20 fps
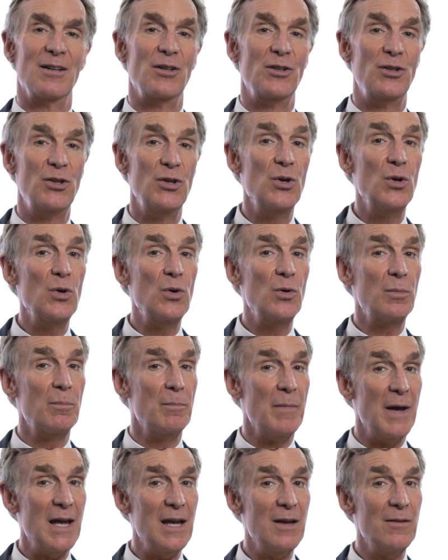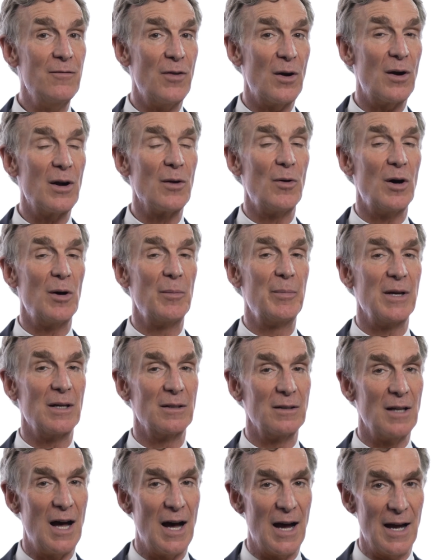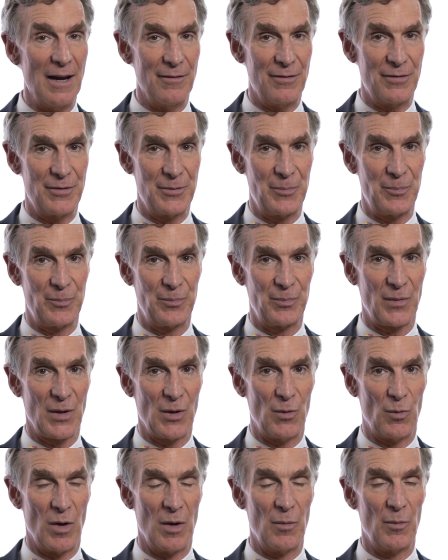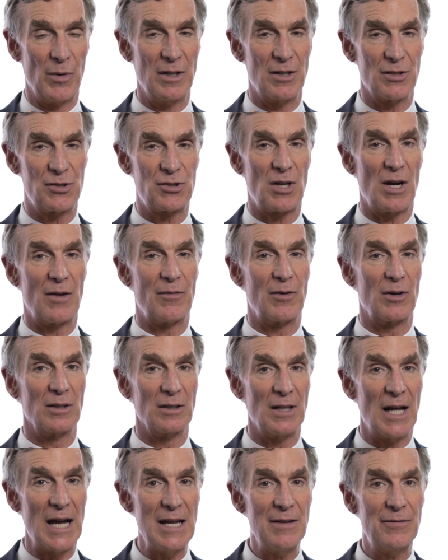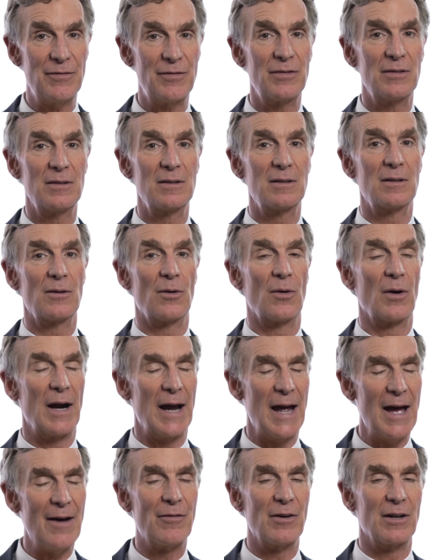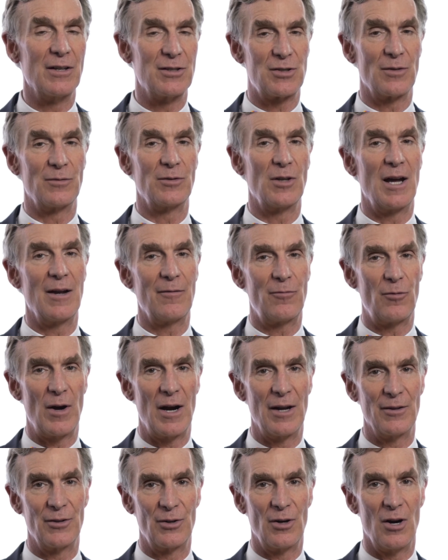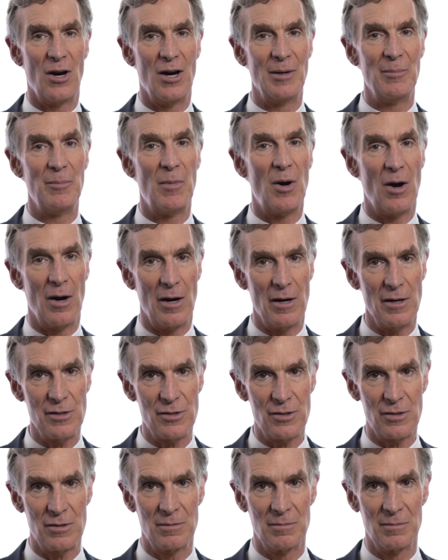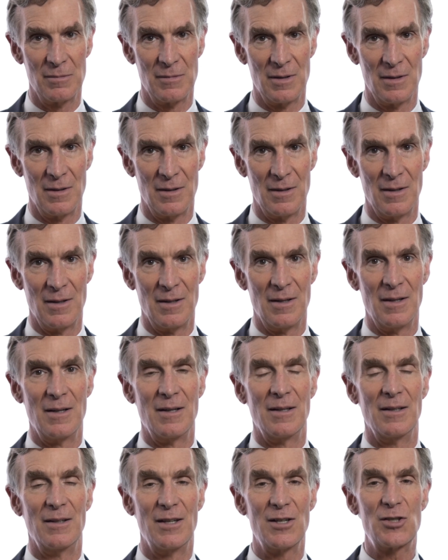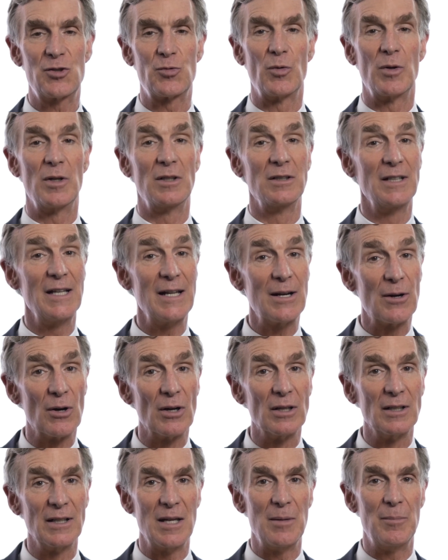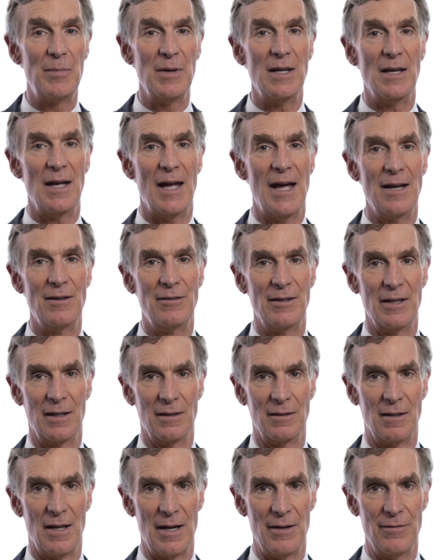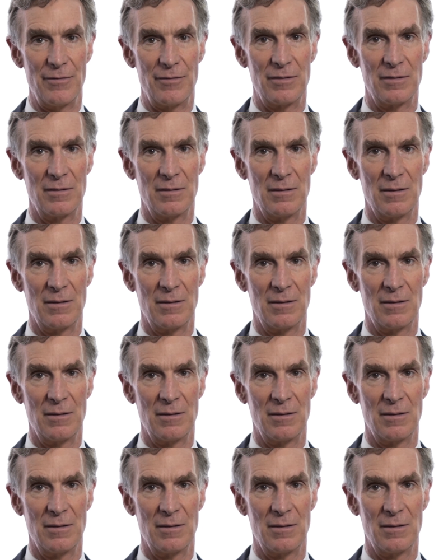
you may very well be alive when we discover life, or evidence of life rather, on Mars. This would literally be alien life.